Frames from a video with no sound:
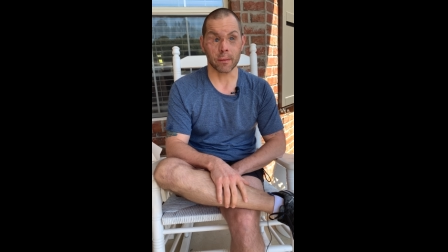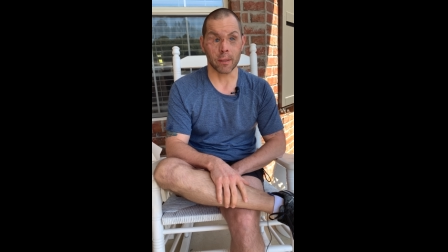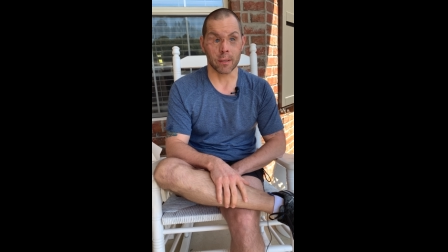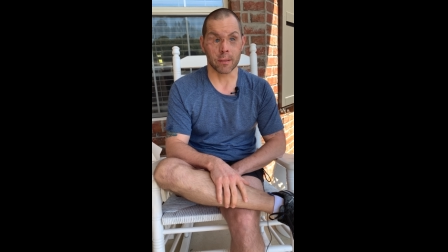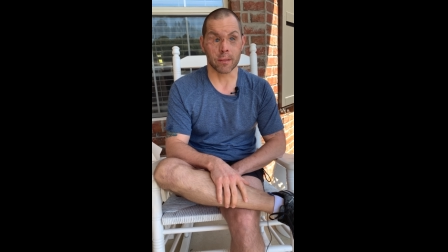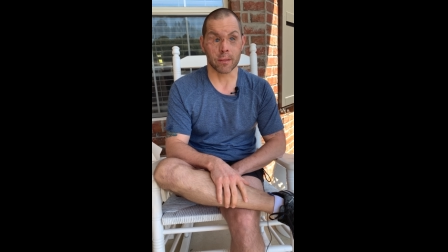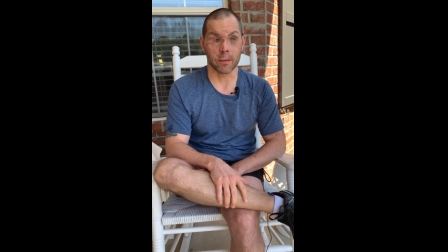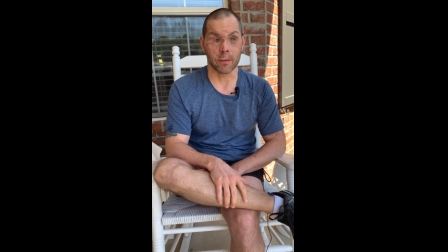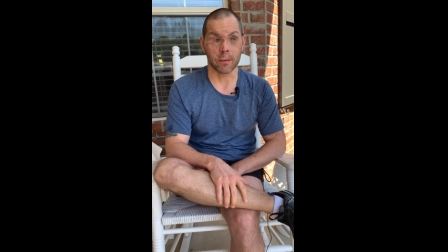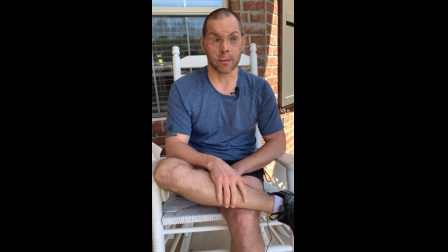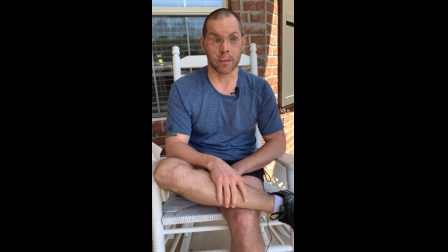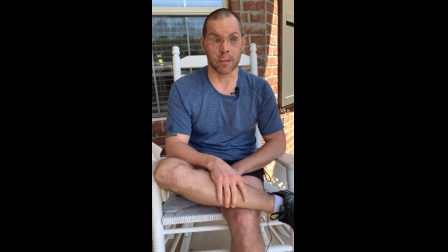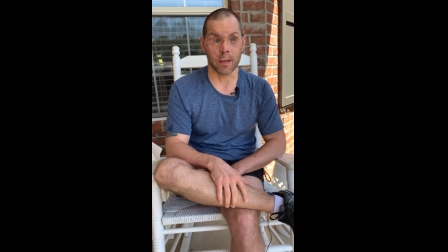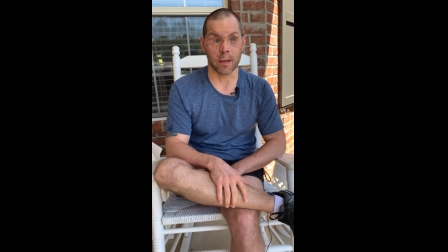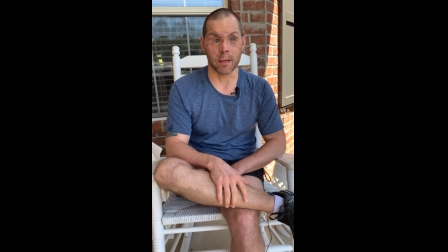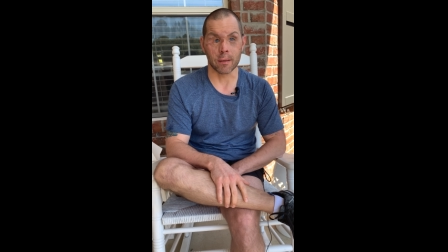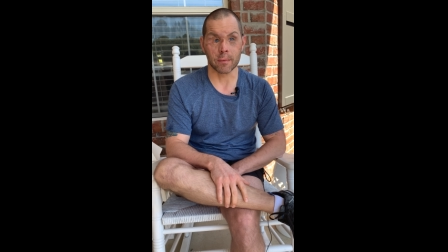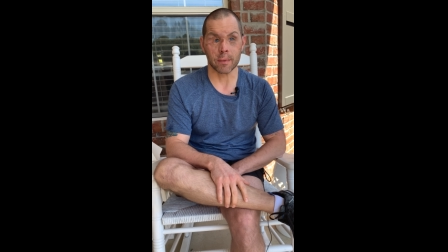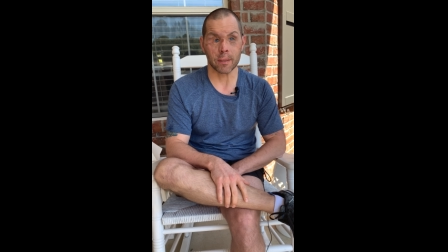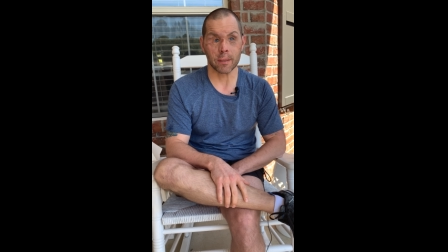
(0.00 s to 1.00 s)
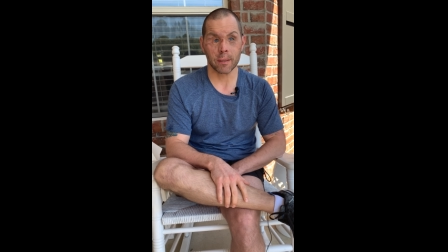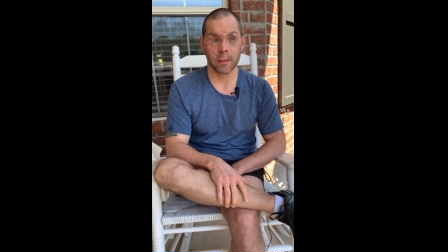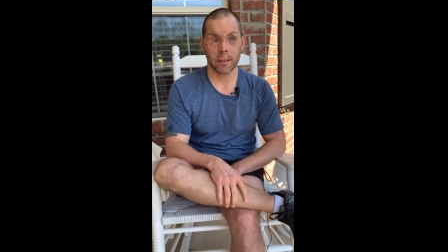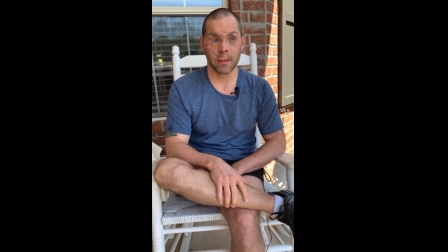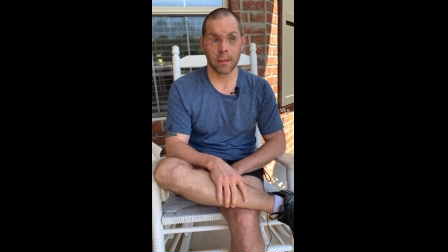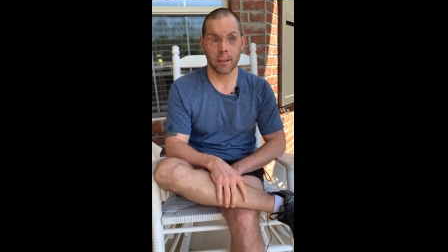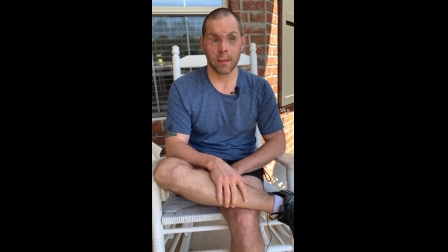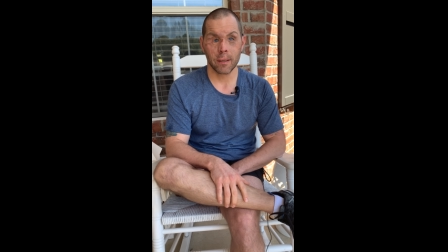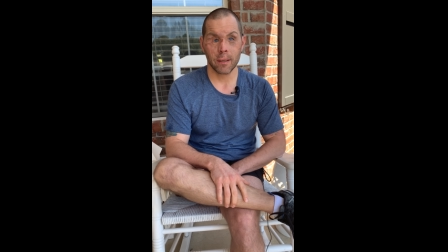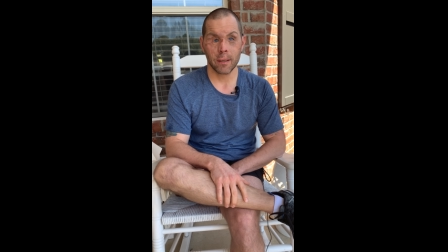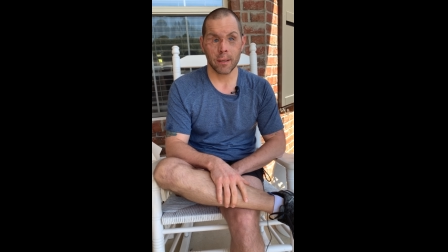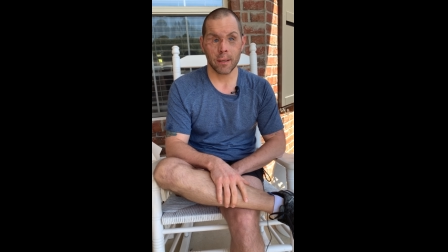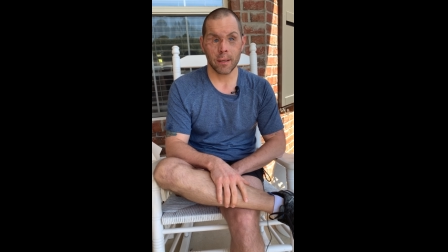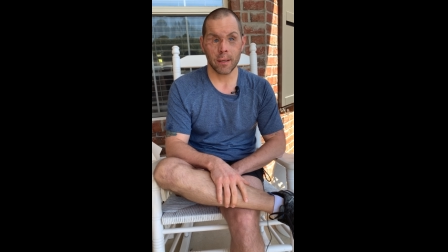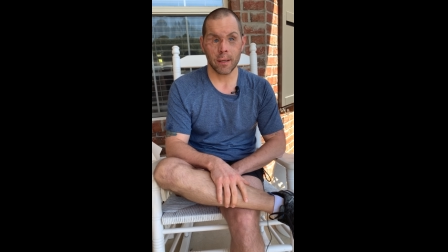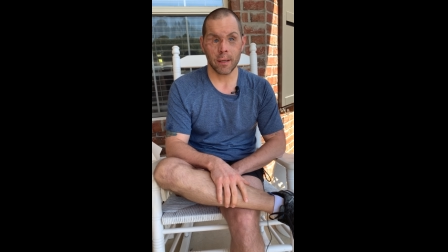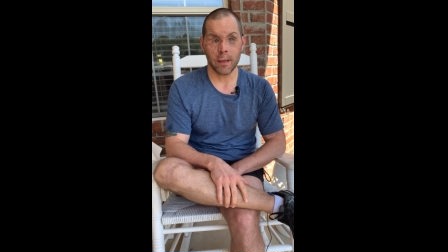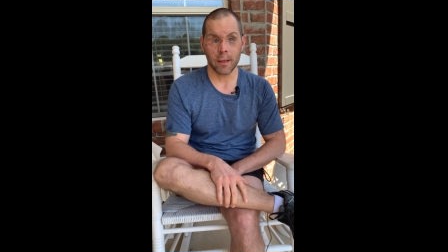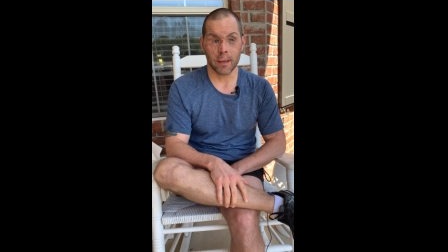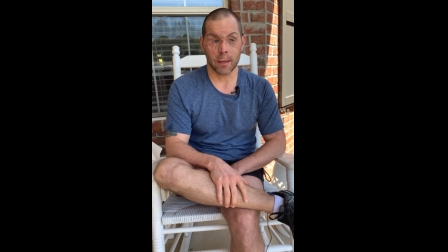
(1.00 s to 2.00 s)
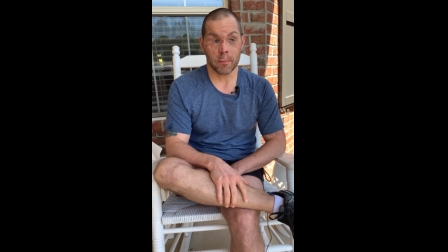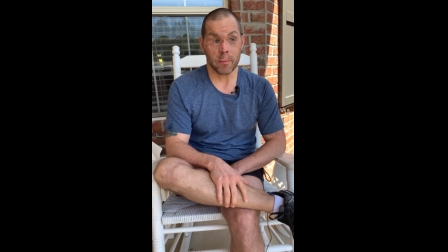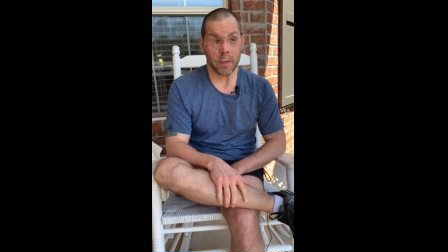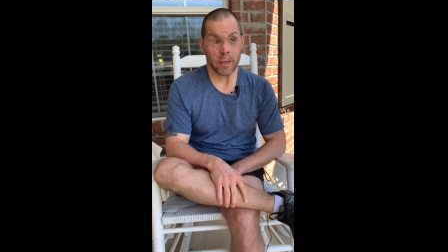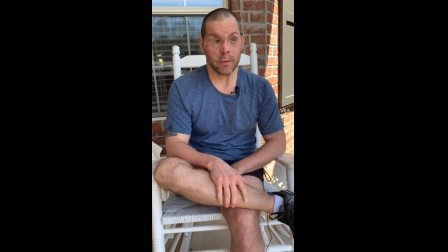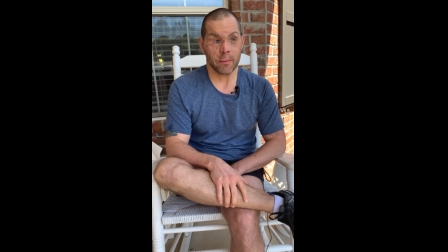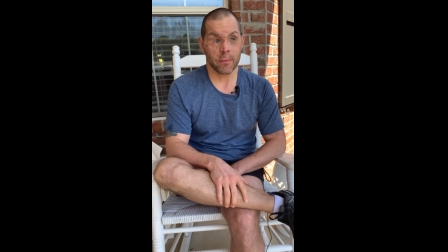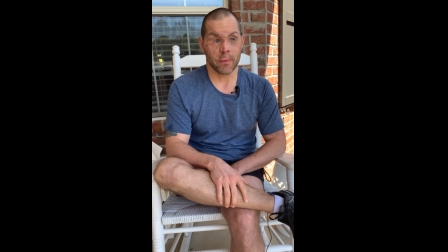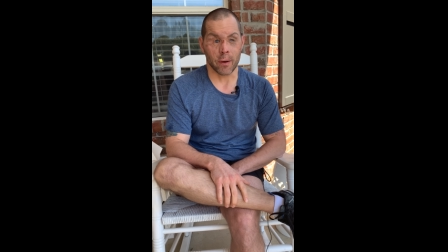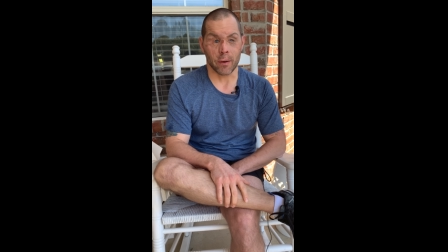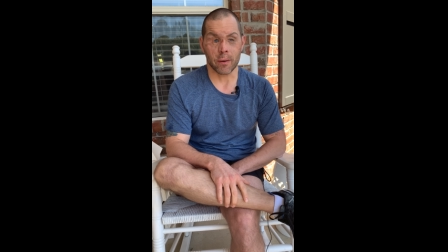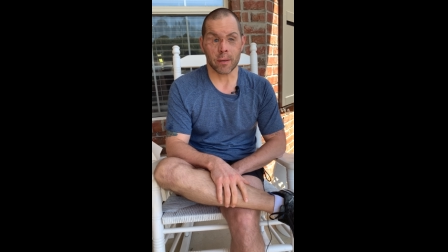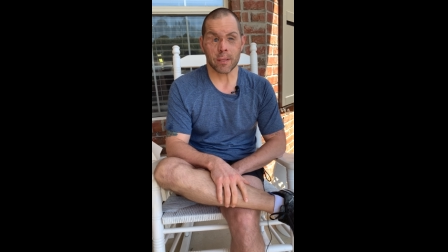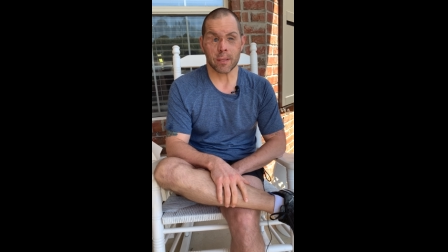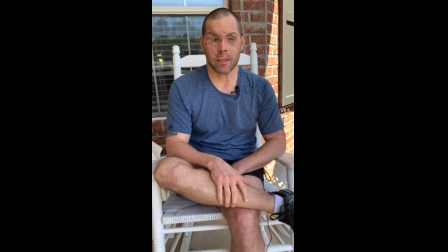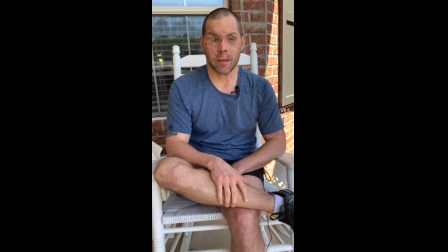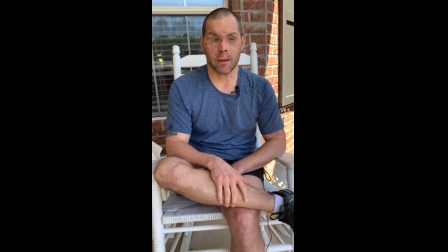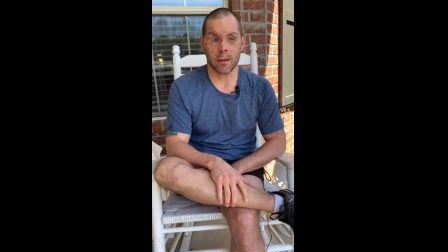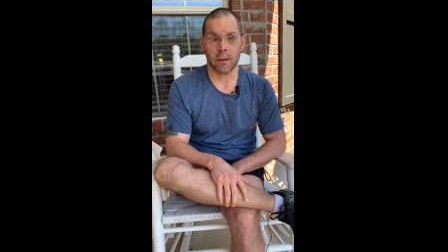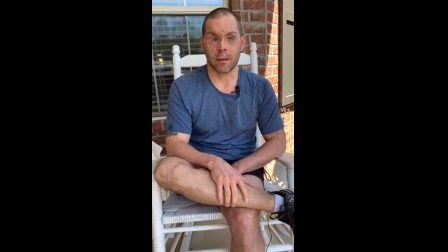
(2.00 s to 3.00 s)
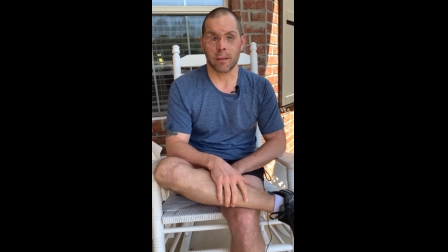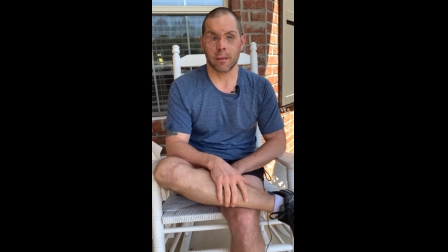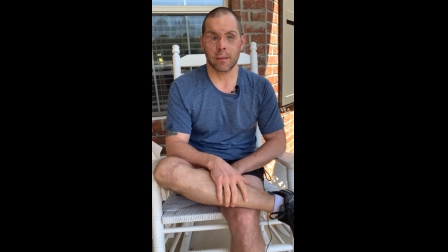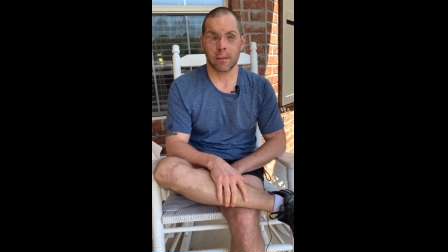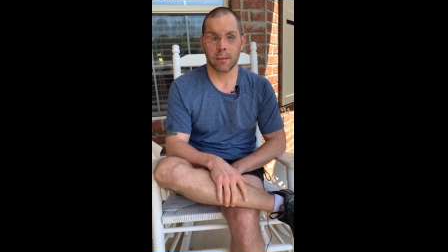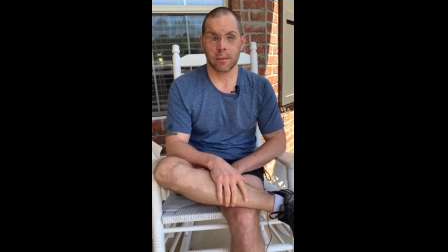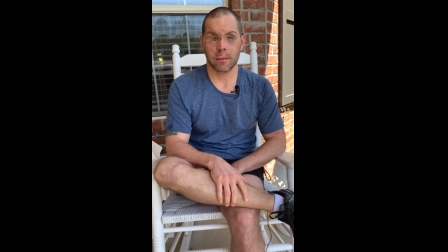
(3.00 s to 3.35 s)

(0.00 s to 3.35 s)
uncertain times. It can be very scary.